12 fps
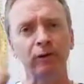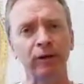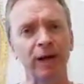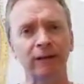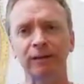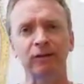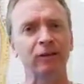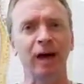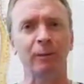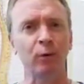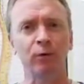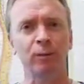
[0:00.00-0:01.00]
of the neck that's
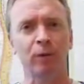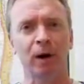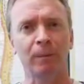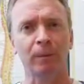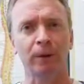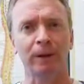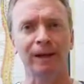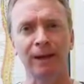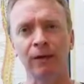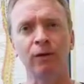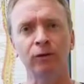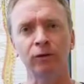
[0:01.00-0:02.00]
not moving properly
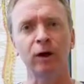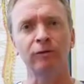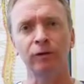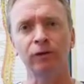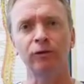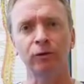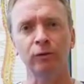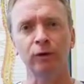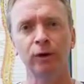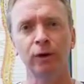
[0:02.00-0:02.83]
in the soft tissue.